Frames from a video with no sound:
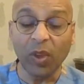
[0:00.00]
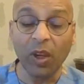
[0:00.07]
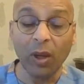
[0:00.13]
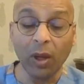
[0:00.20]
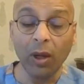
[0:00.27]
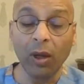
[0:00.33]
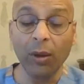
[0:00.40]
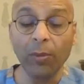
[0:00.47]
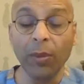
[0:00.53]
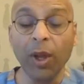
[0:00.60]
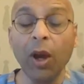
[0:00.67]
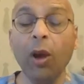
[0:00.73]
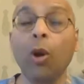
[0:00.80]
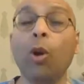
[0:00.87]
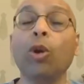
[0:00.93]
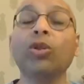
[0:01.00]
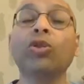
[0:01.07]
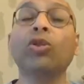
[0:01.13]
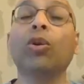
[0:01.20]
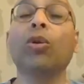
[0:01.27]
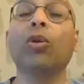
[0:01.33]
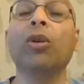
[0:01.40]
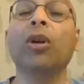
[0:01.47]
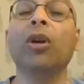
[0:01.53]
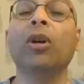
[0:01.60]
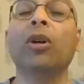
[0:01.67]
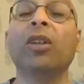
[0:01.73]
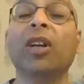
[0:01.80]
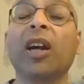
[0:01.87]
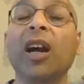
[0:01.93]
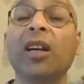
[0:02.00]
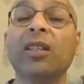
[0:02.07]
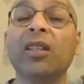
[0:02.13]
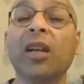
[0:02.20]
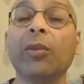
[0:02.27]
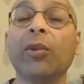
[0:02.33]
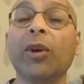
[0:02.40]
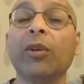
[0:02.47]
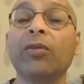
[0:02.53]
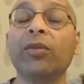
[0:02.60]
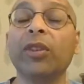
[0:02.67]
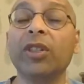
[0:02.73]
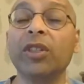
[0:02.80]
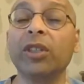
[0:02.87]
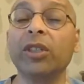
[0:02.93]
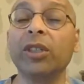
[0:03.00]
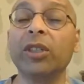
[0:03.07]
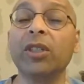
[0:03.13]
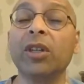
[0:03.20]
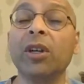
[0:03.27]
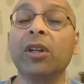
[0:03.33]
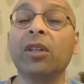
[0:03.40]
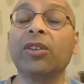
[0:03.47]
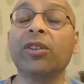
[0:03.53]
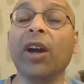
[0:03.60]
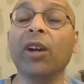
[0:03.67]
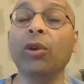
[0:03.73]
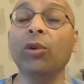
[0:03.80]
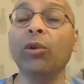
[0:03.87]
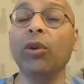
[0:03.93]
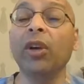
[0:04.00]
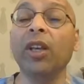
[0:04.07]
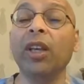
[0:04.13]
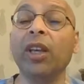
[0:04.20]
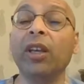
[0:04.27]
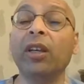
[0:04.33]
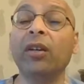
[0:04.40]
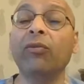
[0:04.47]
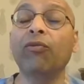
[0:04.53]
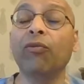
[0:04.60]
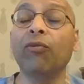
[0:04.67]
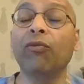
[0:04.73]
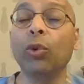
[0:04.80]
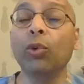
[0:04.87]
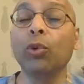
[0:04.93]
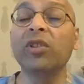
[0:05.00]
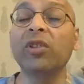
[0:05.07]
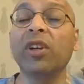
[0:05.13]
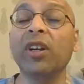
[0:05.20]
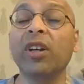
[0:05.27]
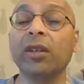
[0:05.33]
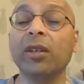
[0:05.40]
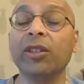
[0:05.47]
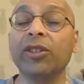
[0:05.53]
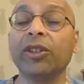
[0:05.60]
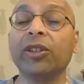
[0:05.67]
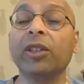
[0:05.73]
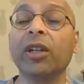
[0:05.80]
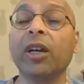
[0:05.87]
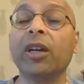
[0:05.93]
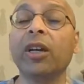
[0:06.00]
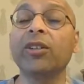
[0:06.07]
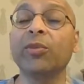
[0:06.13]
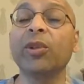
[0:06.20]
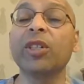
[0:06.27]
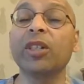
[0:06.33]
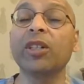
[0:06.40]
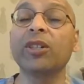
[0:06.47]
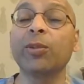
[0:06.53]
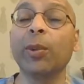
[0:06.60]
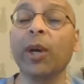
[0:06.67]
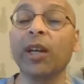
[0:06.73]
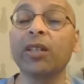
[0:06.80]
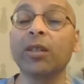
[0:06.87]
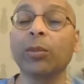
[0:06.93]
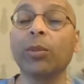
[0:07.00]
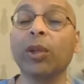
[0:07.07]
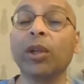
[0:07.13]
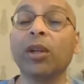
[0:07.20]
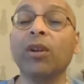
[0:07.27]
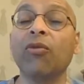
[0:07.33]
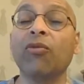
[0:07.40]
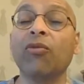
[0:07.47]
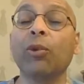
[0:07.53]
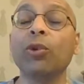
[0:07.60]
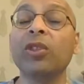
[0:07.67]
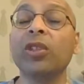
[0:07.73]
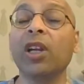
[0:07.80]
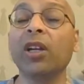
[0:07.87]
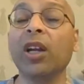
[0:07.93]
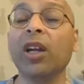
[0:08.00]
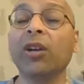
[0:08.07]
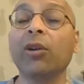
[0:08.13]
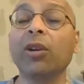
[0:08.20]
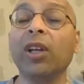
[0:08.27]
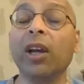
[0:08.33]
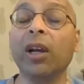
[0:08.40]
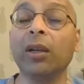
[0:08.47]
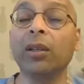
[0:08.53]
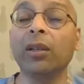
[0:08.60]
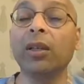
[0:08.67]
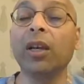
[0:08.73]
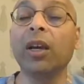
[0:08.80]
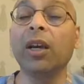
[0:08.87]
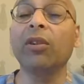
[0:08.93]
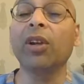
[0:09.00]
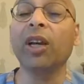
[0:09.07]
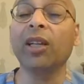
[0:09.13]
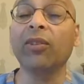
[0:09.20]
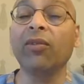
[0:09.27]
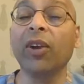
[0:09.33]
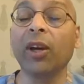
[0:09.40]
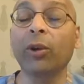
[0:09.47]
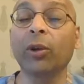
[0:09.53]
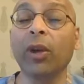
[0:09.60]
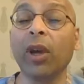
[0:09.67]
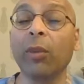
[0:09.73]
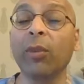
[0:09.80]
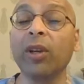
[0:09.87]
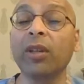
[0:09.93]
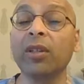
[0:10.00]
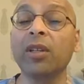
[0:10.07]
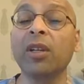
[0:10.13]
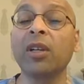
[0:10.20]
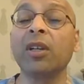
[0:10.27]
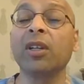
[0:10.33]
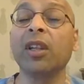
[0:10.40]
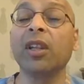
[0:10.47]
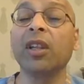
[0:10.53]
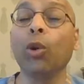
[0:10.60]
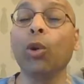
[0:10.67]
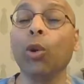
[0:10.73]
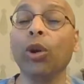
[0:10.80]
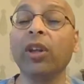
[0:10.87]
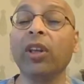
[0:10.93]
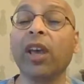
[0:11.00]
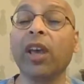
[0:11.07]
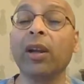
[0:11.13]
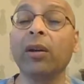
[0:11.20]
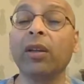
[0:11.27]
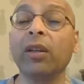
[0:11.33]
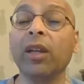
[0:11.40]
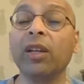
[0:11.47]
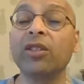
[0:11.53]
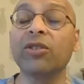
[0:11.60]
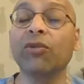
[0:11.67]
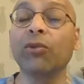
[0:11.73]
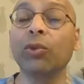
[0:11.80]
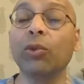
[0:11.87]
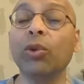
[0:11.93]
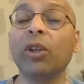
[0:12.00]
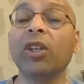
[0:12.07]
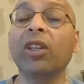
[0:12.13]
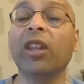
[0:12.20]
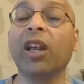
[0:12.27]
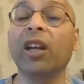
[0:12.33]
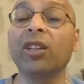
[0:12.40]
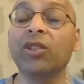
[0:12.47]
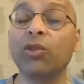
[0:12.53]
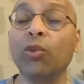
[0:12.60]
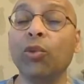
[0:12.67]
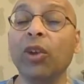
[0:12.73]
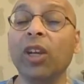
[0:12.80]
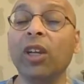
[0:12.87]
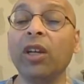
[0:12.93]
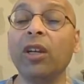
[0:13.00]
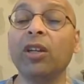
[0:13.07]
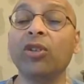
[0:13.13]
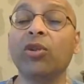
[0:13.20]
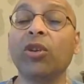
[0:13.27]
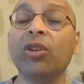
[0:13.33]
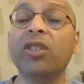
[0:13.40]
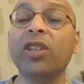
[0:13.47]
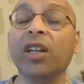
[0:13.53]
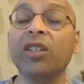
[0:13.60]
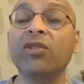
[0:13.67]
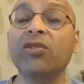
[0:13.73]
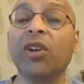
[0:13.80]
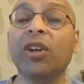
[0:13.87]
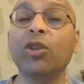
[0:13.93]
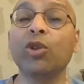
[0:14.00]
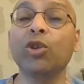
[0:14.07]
Also, the concept of desserts, try to eat fruits as dessert as much as possible. Fruits are not only healthy, have a lot of phytochemicals, they're low in caloric dense food, they are sweet, so it satisfies your